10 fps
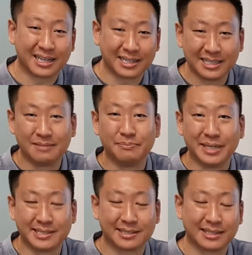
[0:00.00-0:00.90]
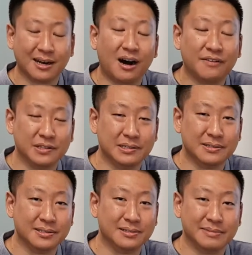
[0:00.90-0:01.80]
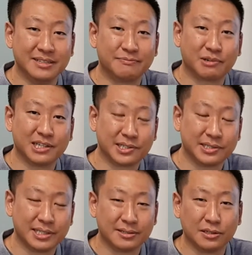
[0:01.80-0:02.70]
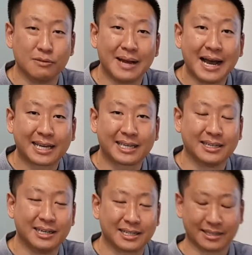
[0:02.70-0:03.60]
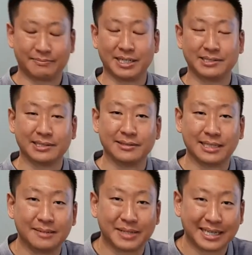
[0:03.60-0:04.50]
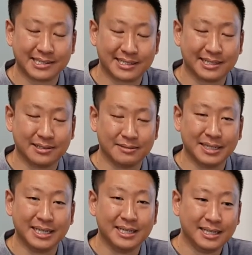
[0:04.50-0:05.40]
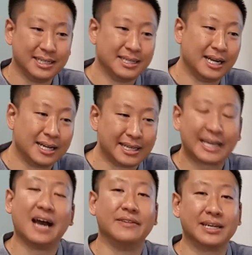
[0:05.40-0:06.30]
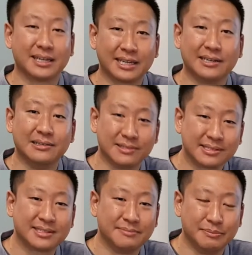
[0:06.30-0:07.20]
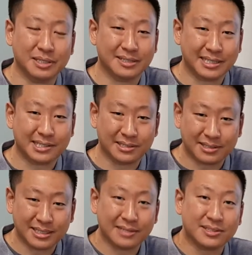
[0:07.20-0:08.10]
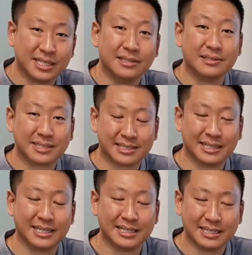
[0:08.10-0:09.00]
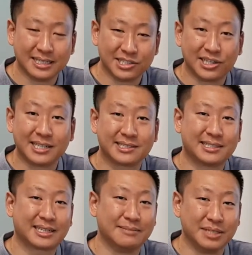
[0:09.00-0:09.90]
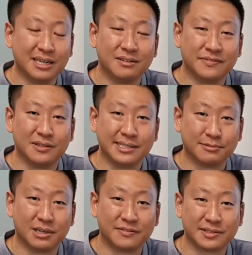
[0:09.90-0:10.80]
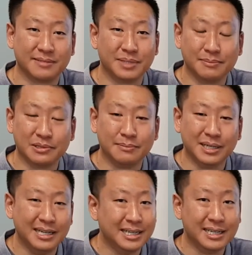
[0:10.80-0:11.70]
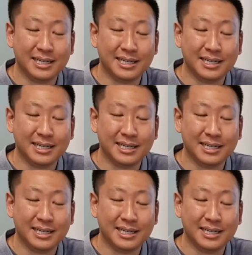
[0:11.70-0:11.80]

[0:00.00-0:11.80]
can help basically offload a little bit of pressure to your low back, because you can lean up against it a little bit. And I think having some ability to tilt and adjust can be helpful as well for some people. But